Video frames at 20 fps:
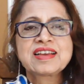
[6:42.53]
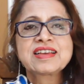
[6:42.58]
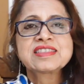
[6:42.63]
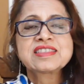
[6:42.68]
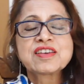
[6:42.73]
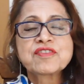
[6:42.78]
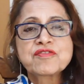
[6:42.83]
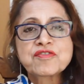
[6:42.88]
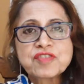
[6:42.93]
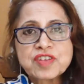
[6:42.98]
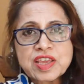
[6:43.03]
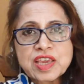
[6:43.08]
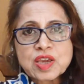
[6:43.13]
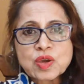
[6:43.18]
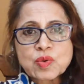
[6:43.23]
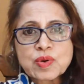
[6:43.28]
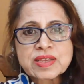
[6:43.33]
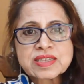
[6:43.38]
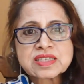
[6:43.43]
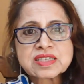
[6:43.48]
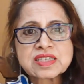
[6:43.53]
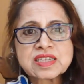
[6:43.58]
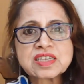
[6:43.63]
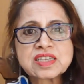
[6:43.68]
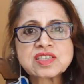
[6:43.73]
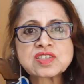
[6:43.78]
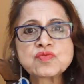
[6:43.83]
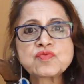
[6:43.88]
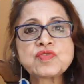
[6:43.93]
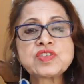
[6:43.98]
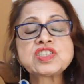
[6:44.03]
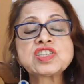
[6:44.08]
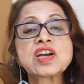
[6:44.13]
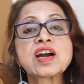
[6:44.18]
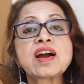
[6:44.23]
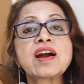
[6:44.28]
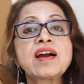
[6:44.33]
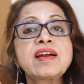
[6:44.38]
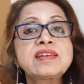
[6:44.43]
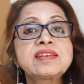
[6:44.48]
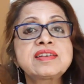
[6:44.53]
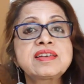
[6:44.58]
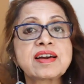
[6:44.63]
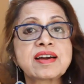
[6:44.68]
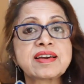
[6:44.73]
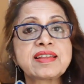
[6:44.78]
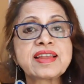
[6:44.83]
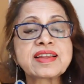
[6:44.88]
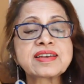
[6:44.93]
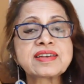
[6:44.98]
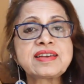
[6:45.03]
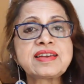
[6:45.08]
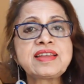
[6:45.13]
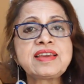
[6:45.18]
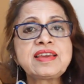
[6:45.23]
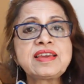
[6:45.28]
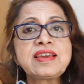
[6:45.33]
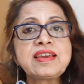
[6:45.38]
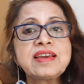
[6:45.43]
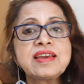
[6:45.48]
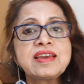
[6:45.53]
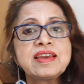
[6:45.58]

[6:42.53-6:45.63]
the frequencies which are directly